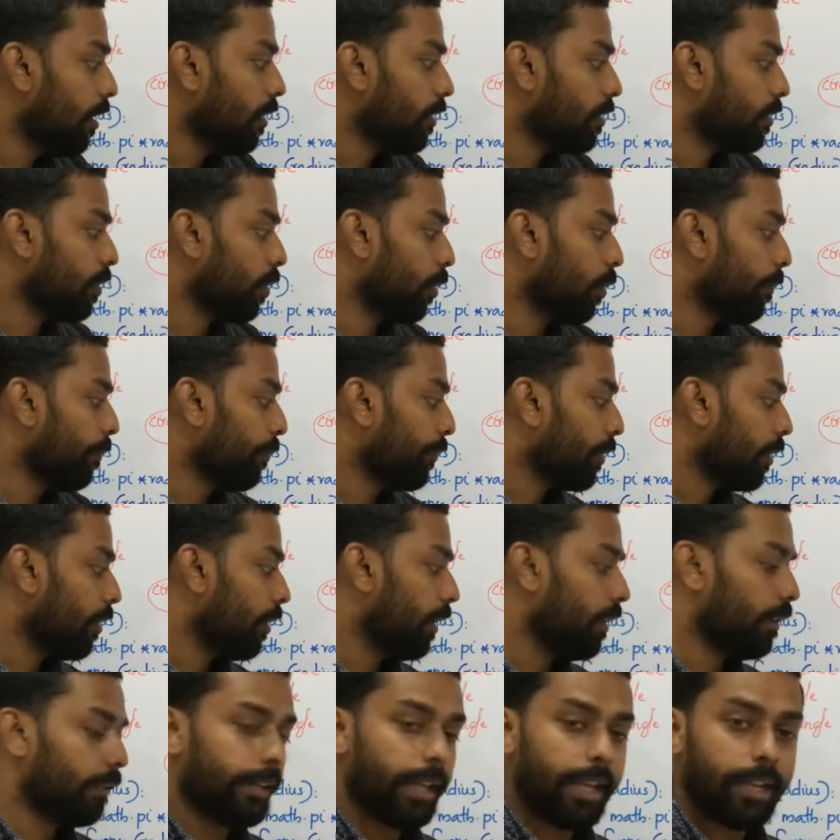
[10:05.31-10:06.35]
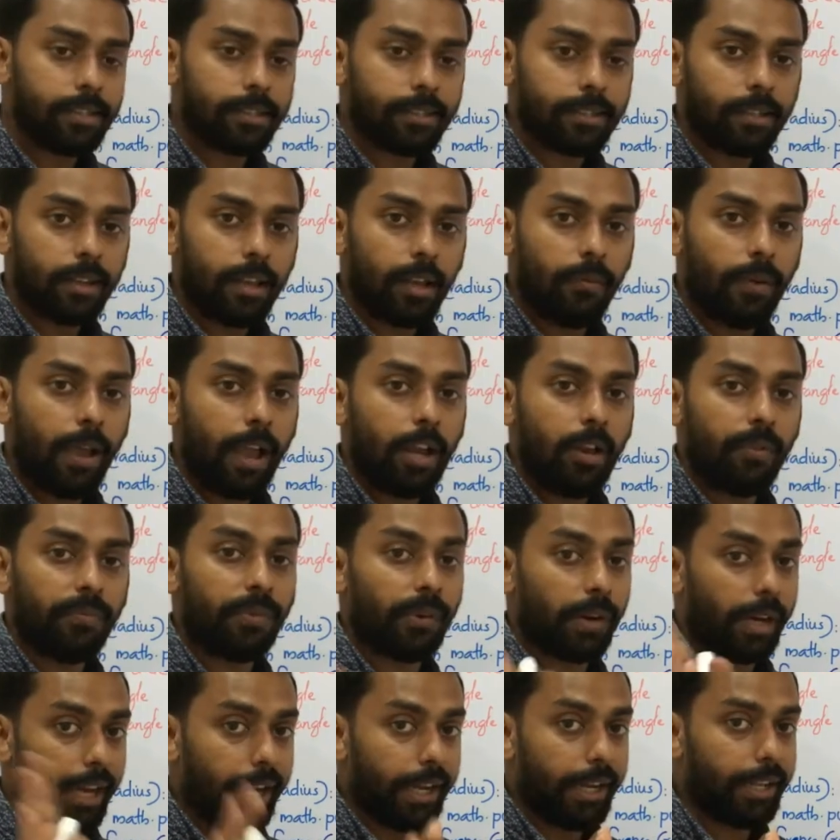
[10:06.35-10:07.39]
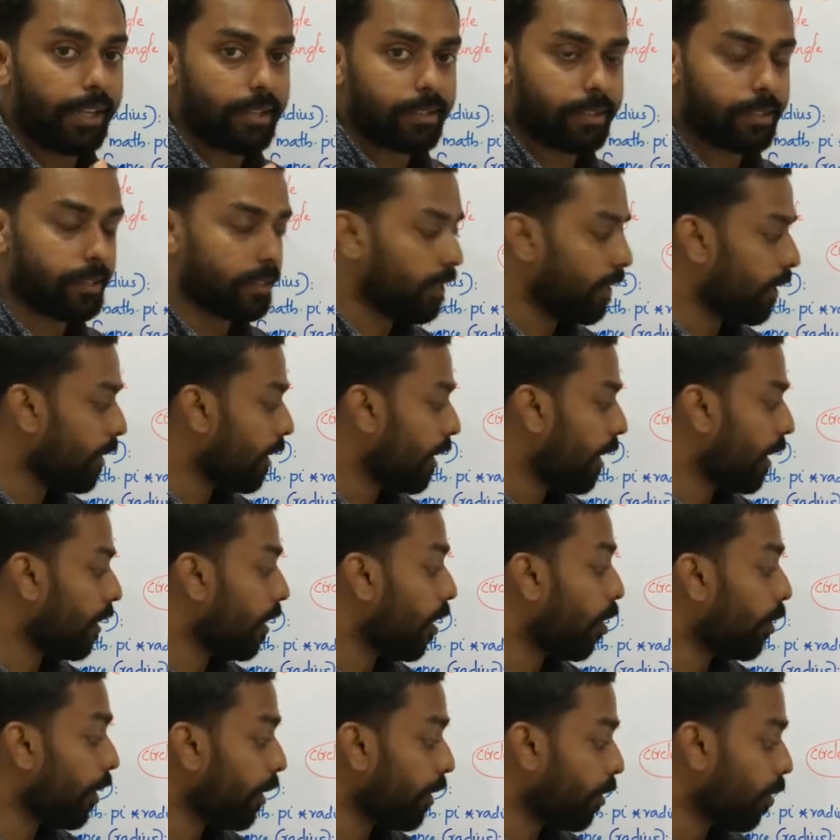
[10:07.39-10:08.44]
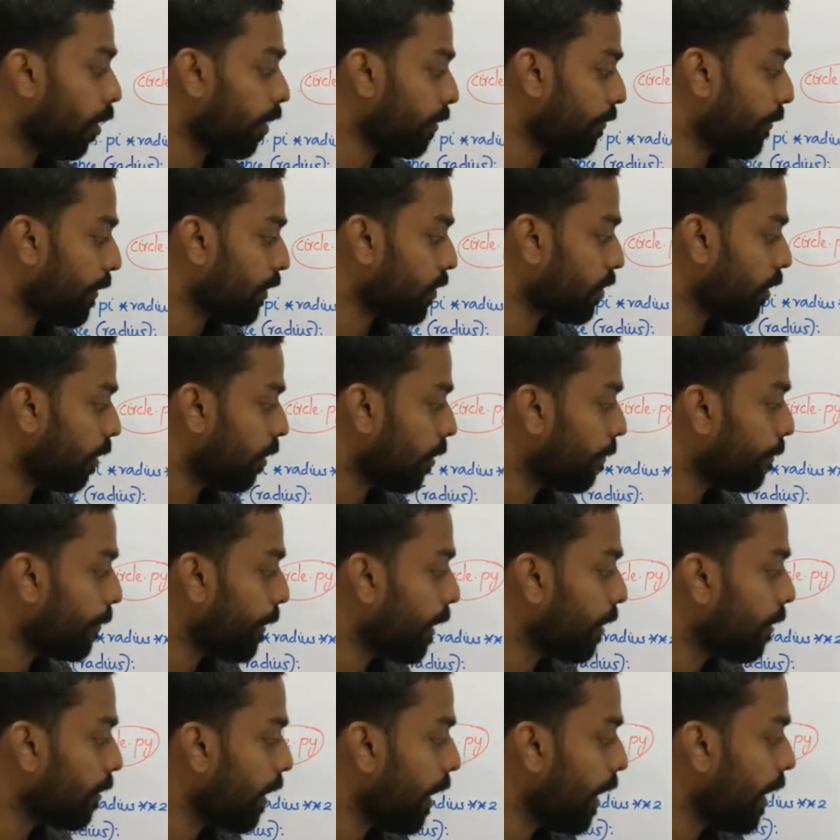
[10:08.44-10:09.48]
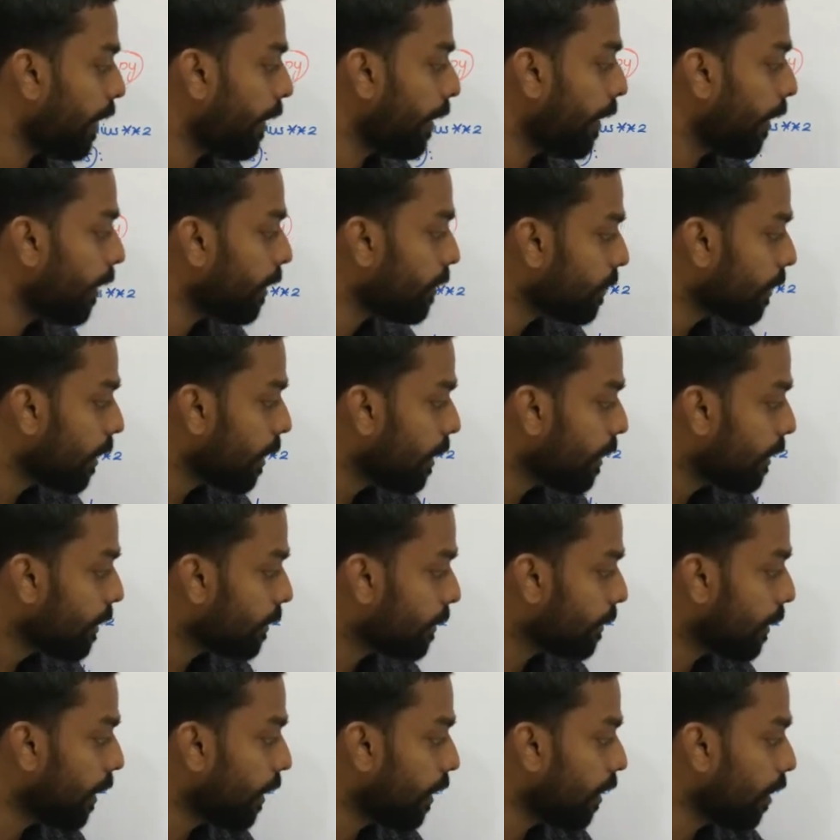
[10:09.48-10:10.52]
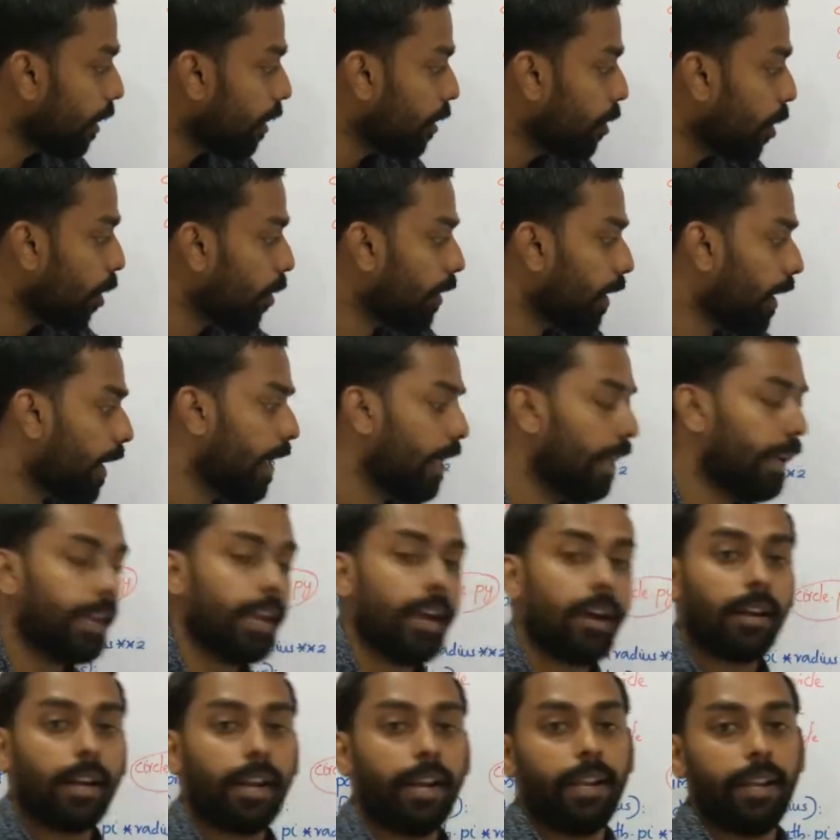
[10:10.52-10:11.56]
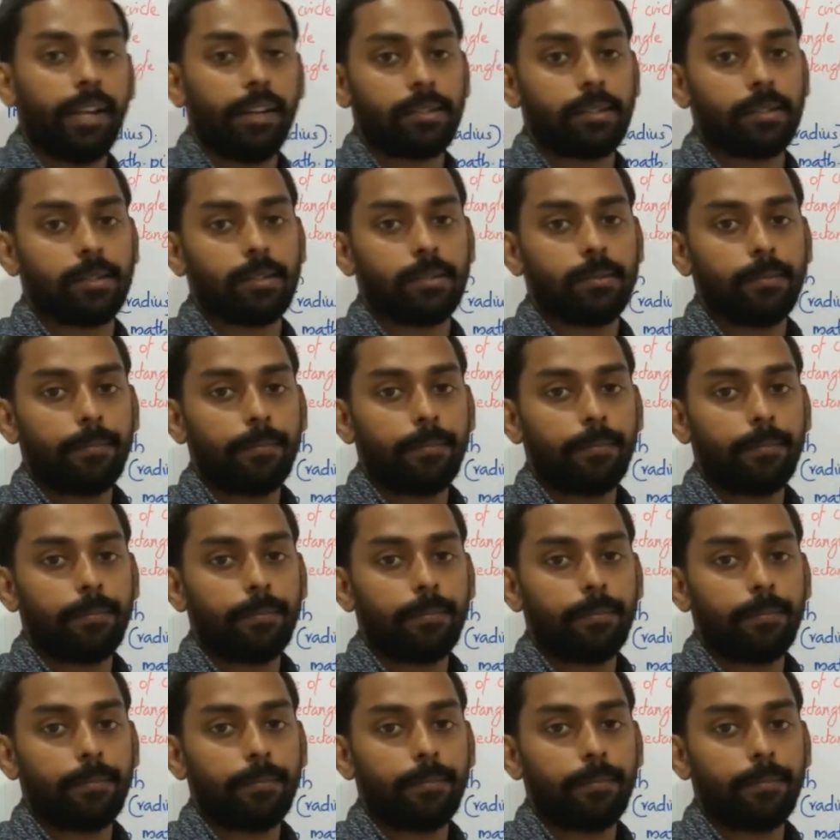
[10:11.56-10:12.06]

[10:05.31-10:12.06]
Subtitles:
So it takes a value for radius, and how can you call the function? Print area is circle dot area radius.